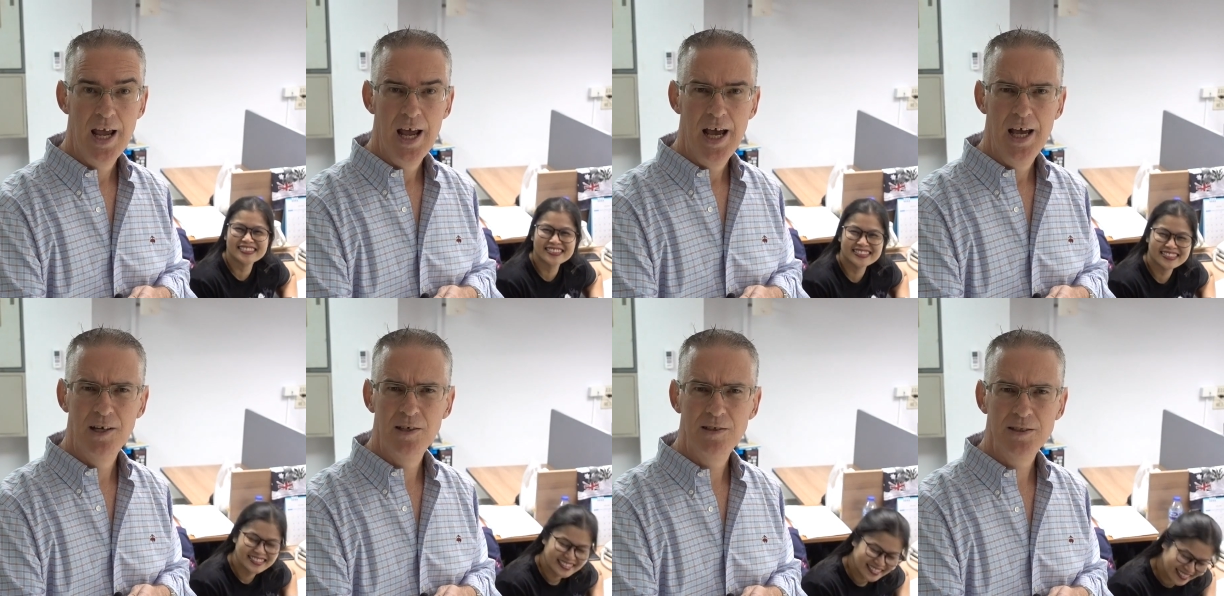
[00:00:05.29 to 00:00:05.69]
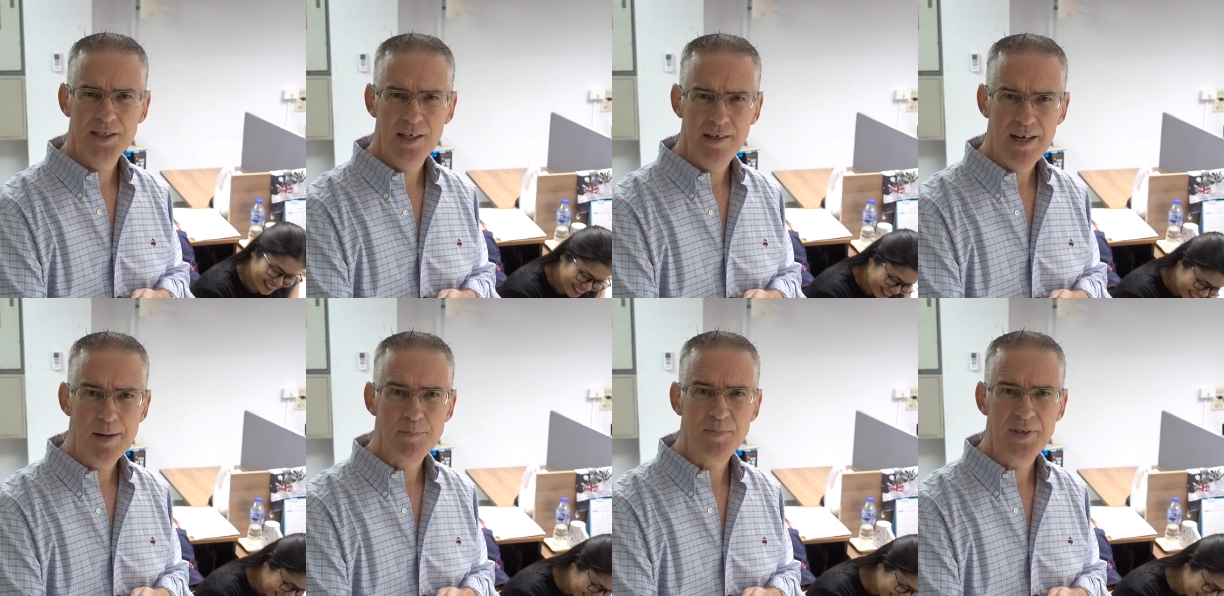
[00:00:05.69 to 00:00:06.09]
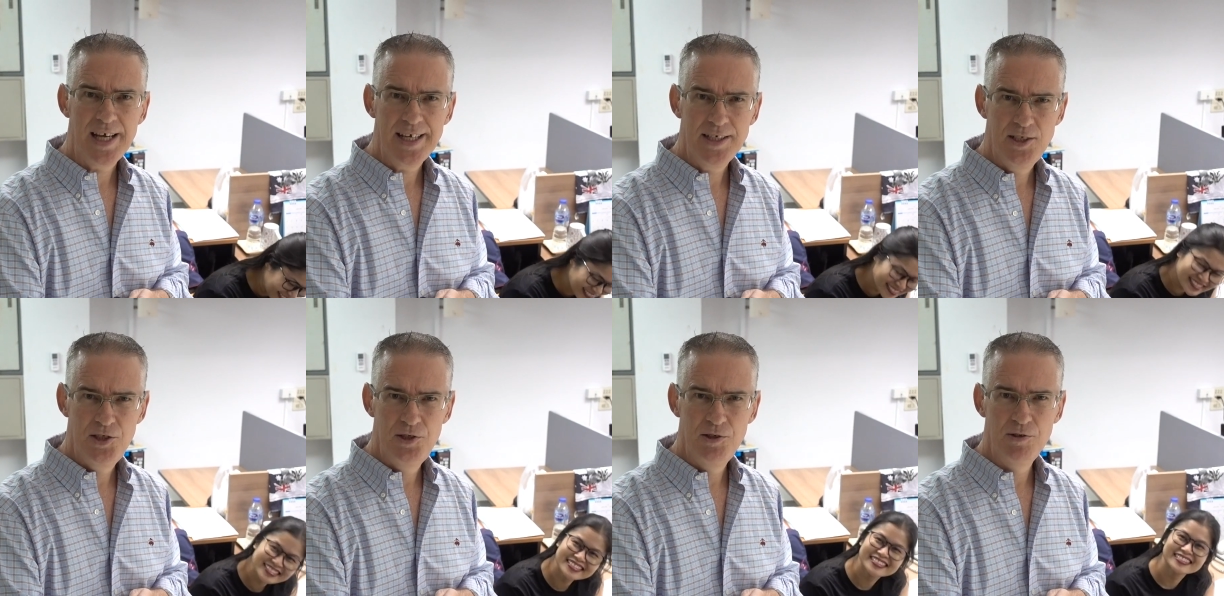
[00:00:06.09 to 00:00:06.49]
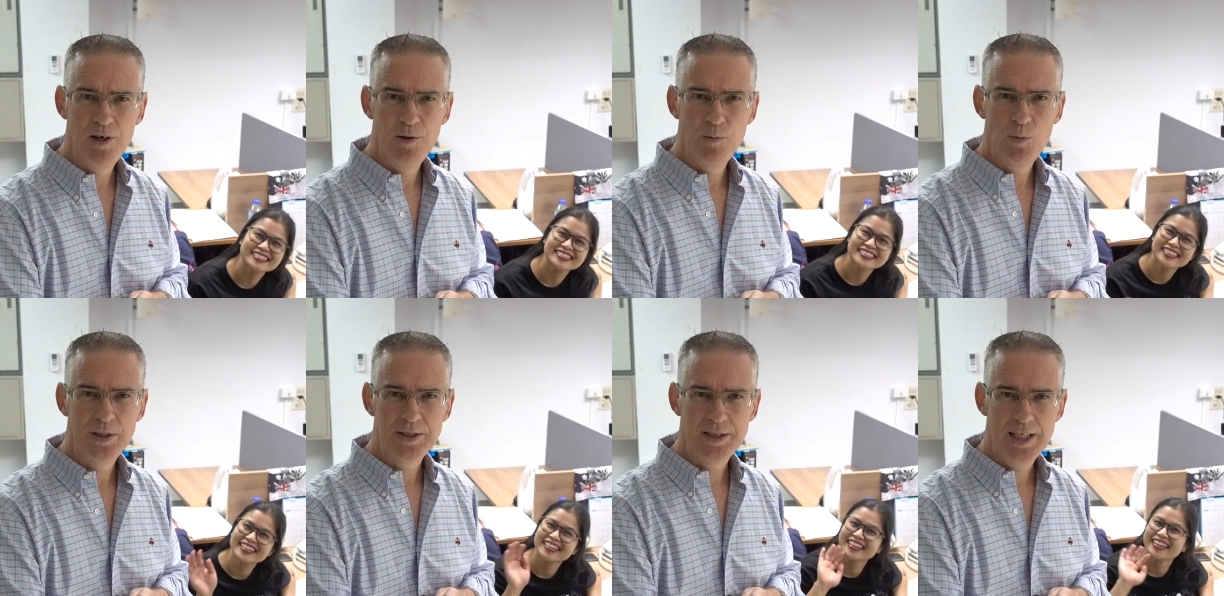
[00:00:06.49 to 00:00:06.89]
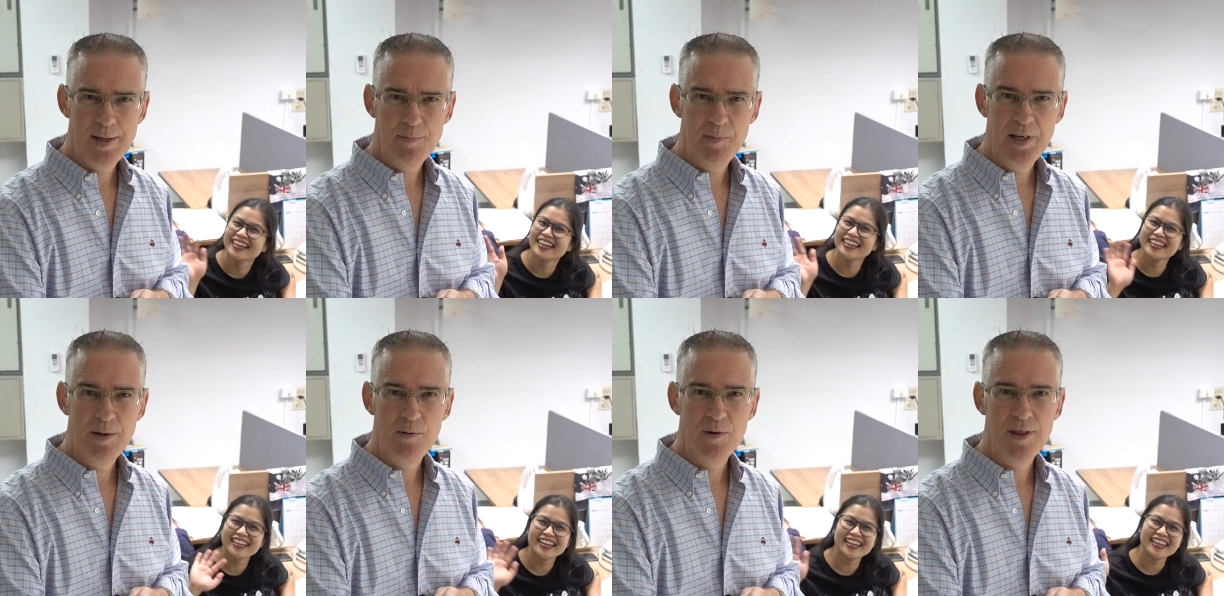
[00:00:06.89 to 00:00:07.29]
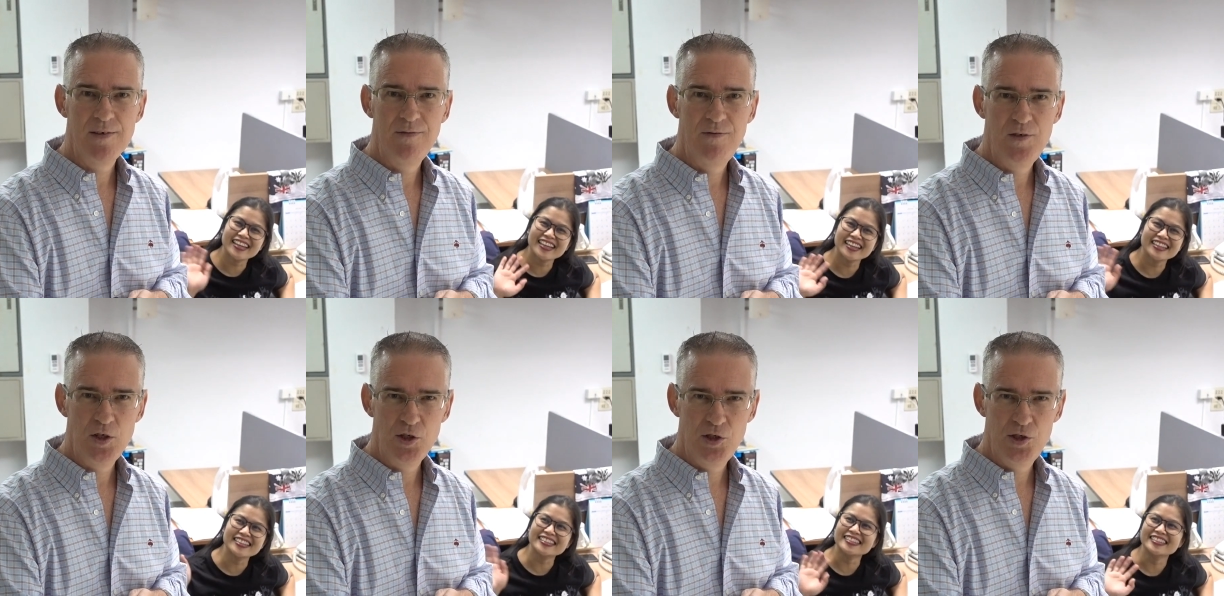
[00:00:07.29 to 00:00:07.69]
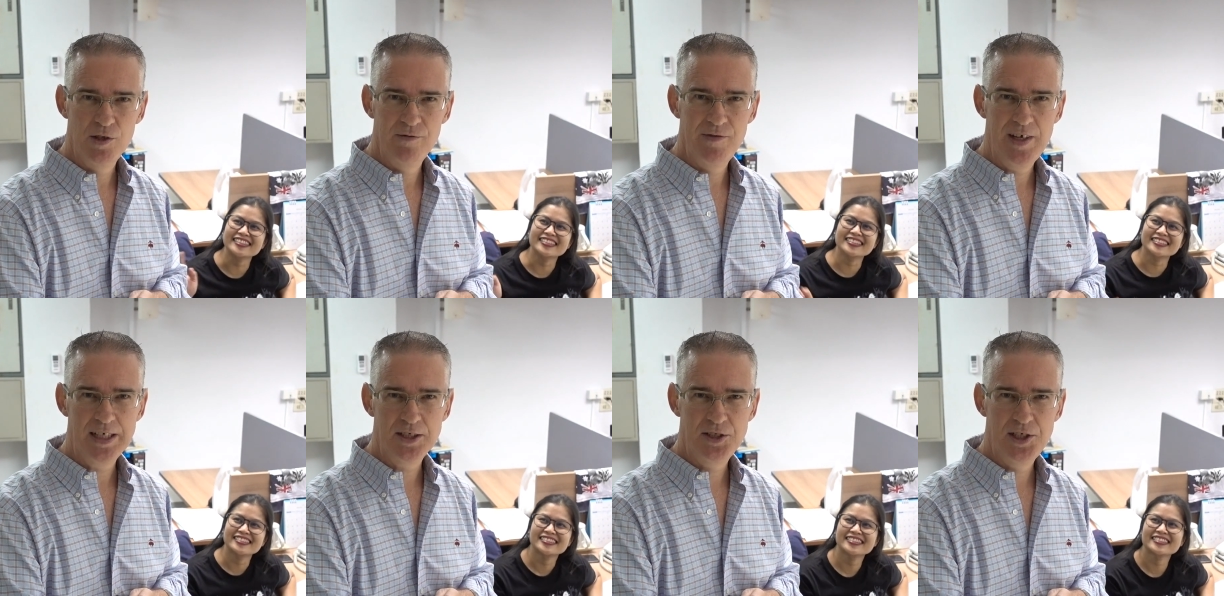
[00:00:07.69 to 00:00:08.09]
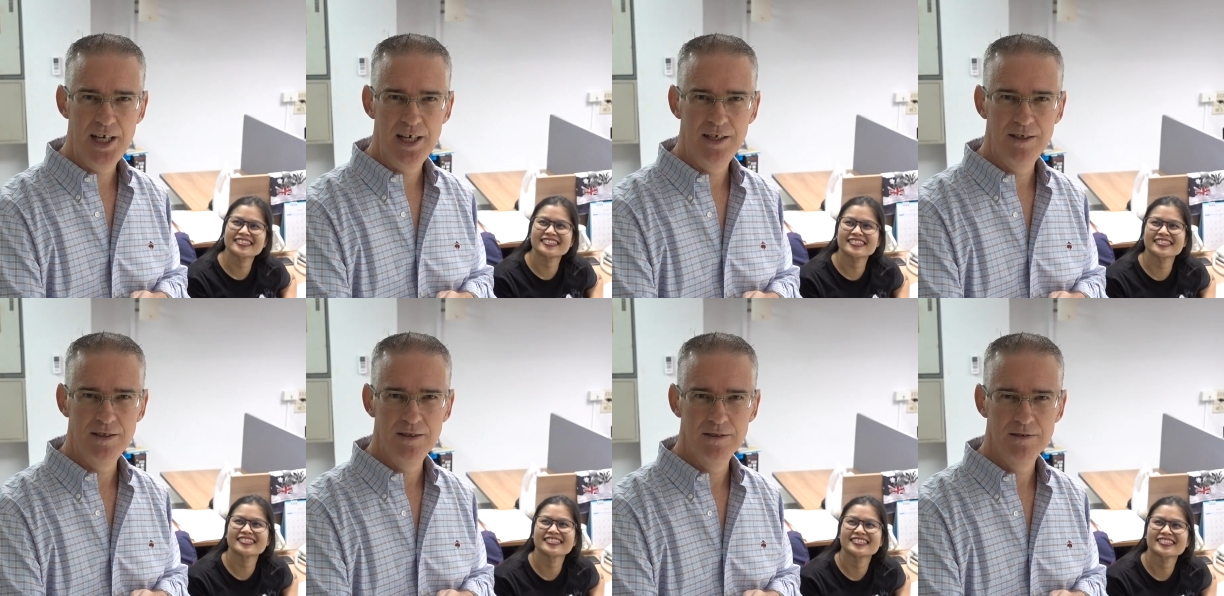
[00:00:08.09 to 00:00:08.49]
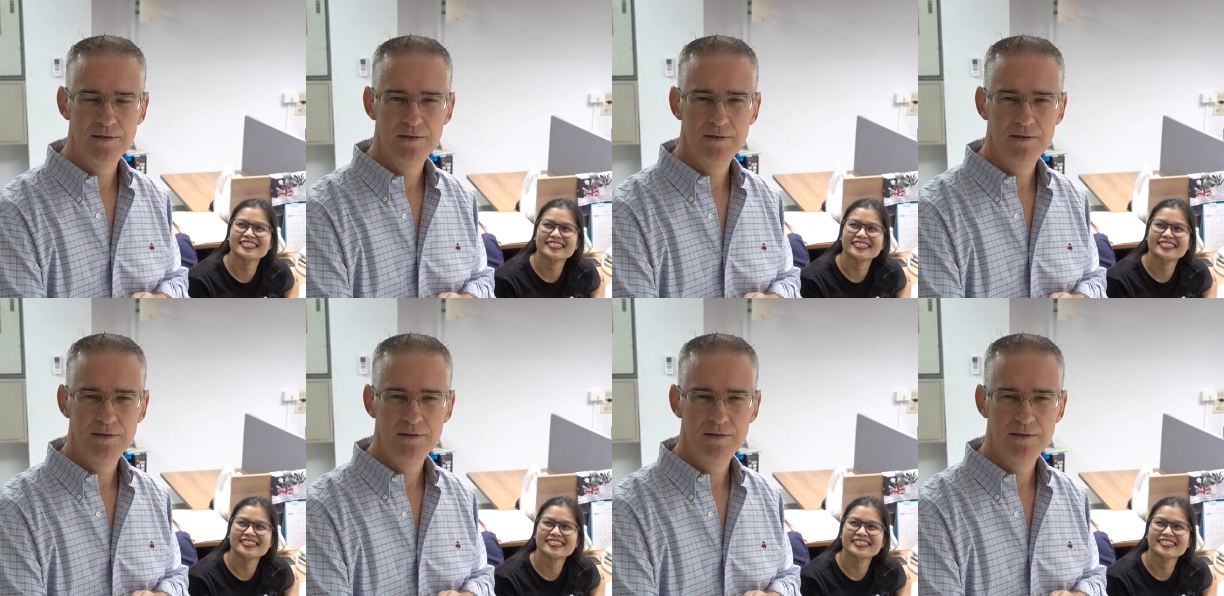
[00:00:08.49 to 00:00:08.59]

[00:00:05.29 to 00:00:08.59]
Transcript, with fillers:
Speaker 1: and also update you on what's happening with the future of our channel.